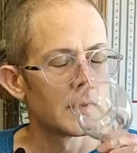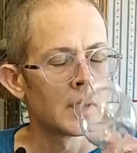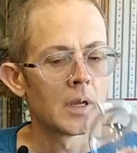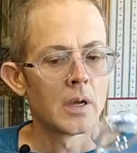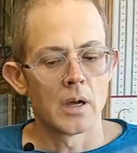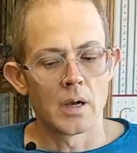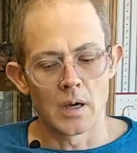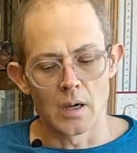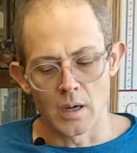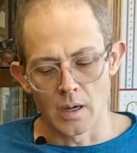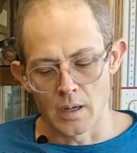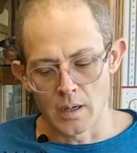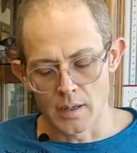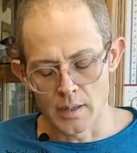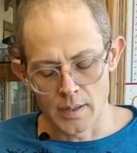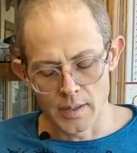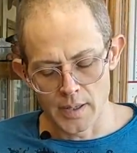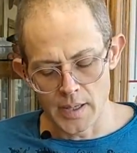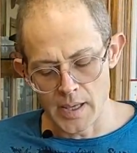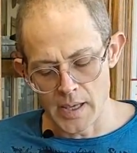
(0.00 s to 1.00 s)

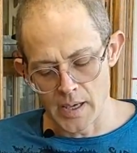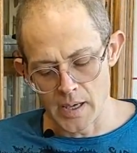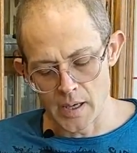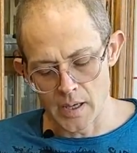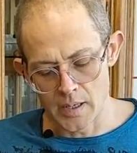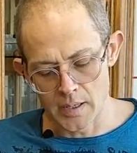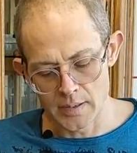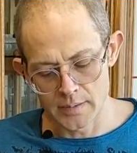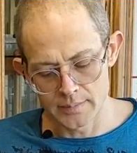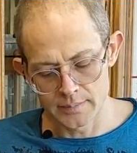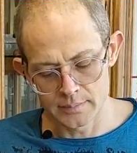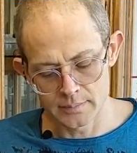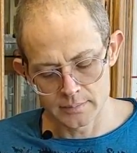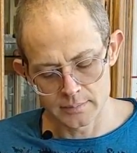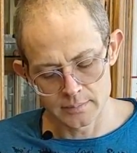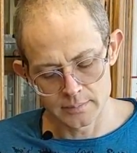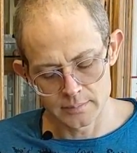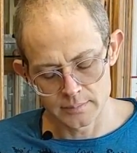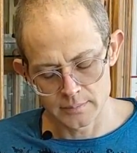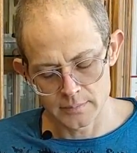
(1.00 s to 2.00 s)
Oh, yeah.
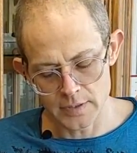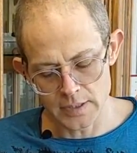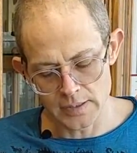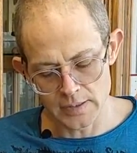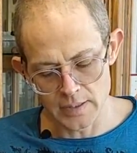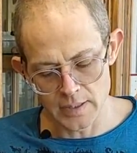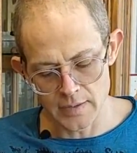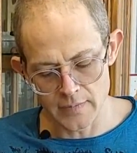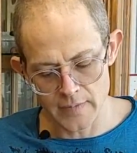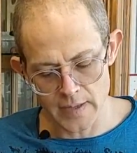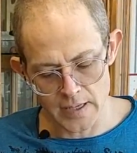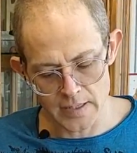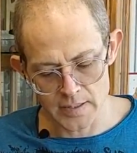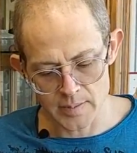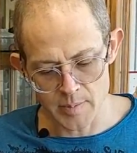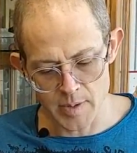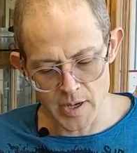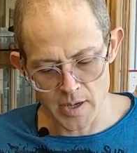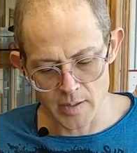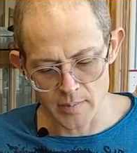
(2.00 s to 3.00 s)
Love that
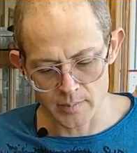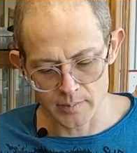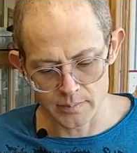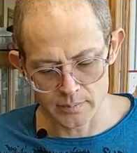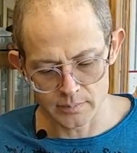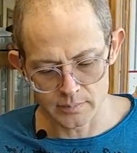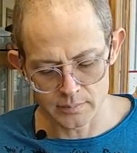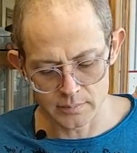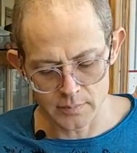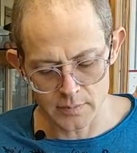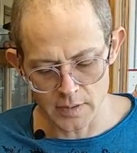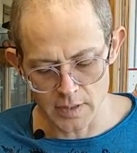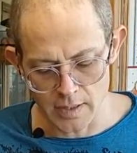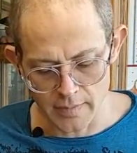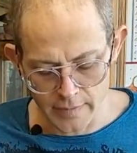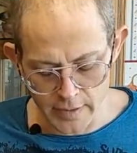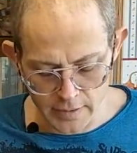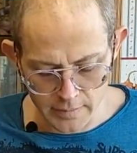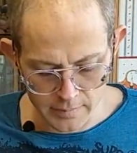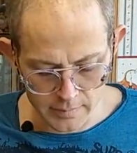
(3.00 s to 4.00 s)
smell.
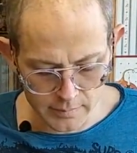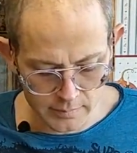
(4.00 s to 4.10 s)
Love it.